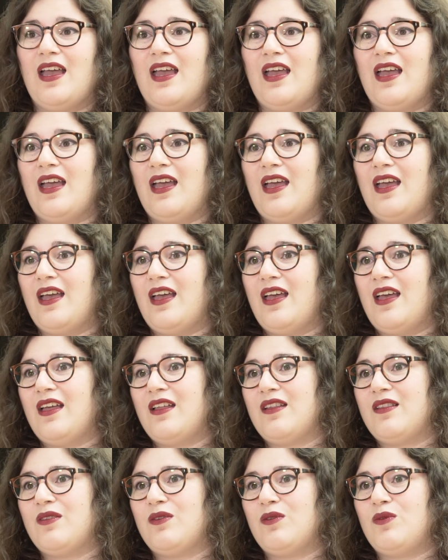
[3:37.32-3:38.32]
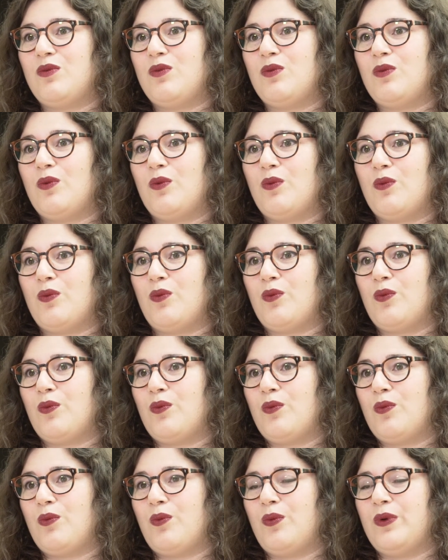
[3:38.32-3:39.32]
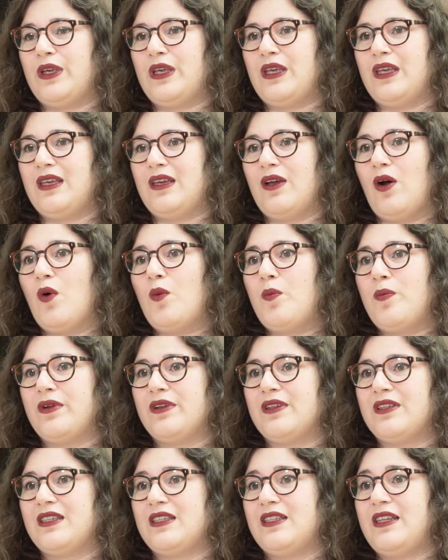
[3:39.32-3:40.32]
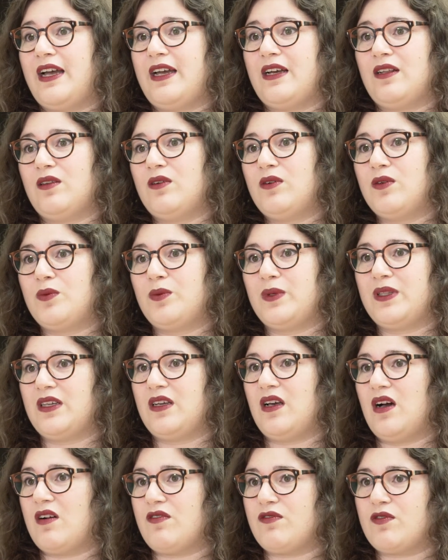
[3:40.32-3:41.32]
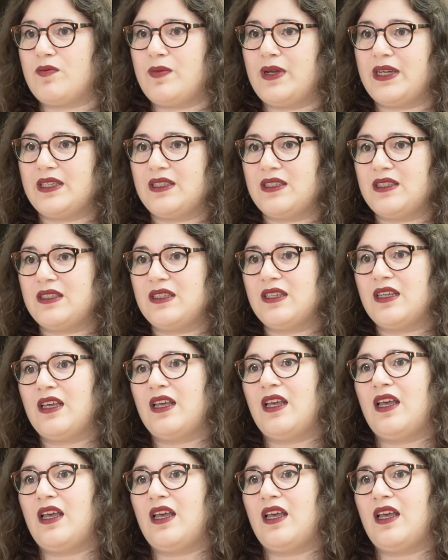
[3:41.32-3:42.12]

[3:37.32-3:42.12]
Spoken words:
And we opened a dialogue with the government,